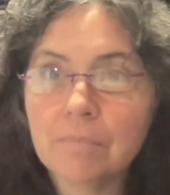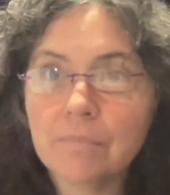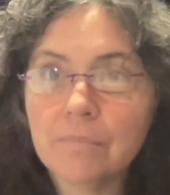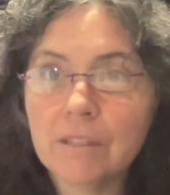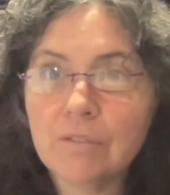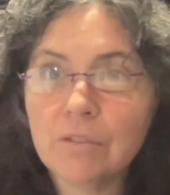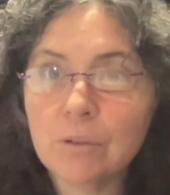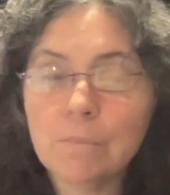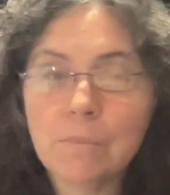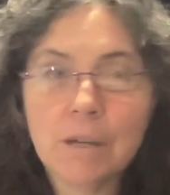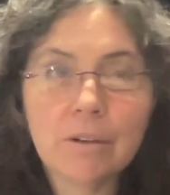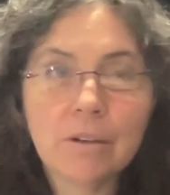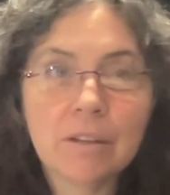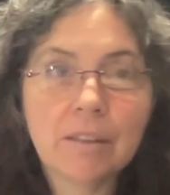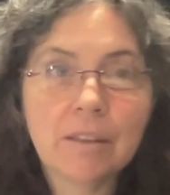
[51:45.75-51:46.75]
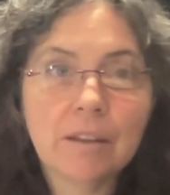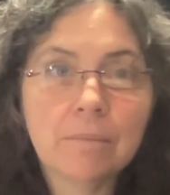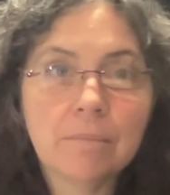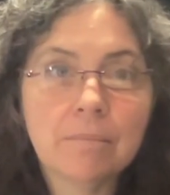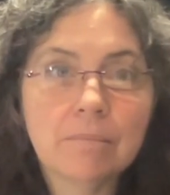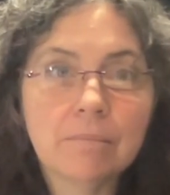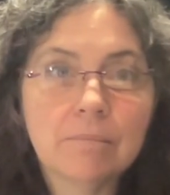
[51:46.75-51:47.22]
if you married
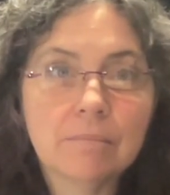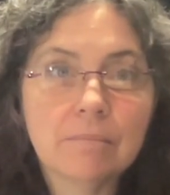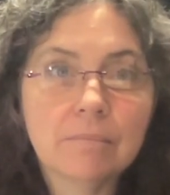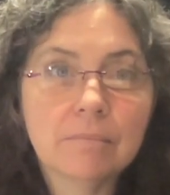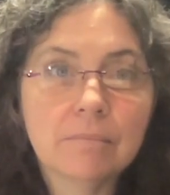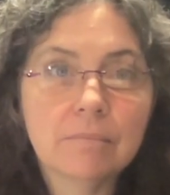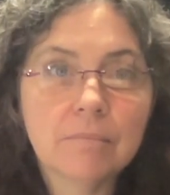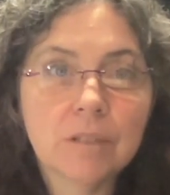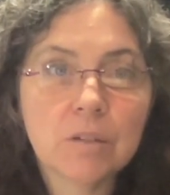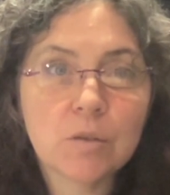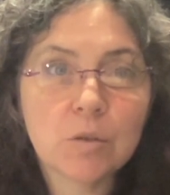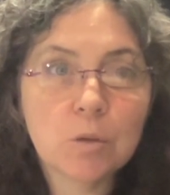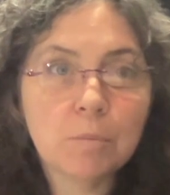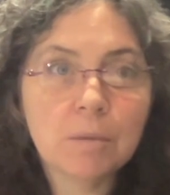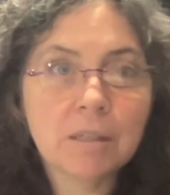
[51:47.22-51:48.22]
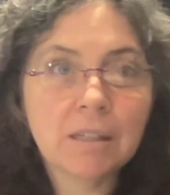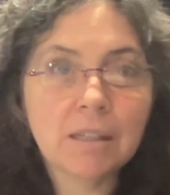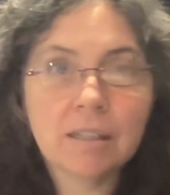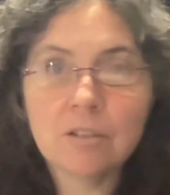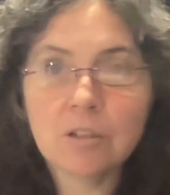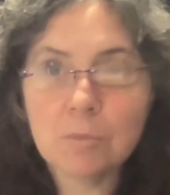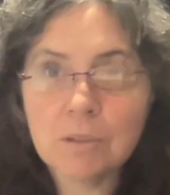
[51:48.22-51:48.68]
them, assuming
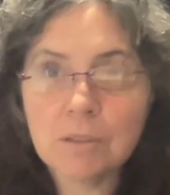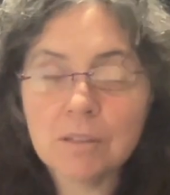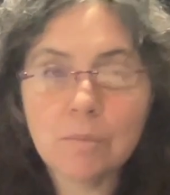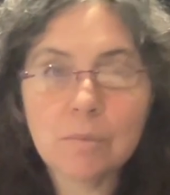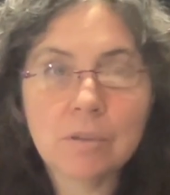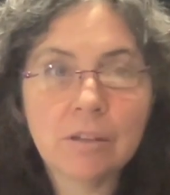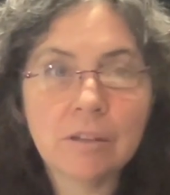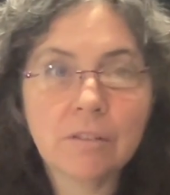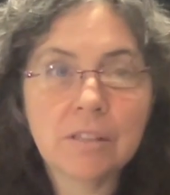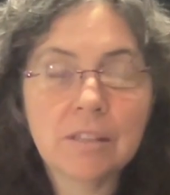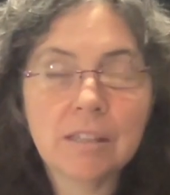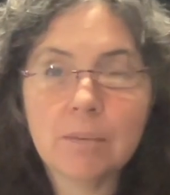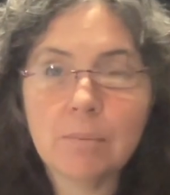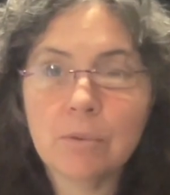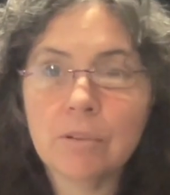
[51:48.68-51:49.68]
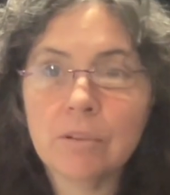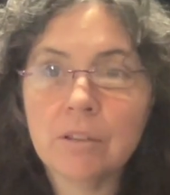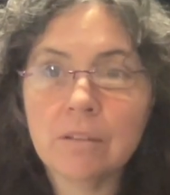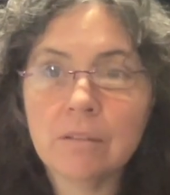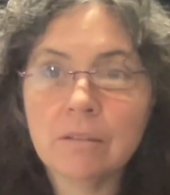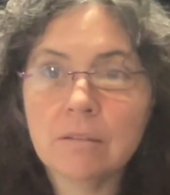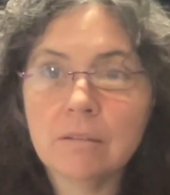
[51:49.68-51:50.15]
intimacy was on the table,
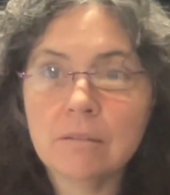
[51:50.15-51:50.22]
then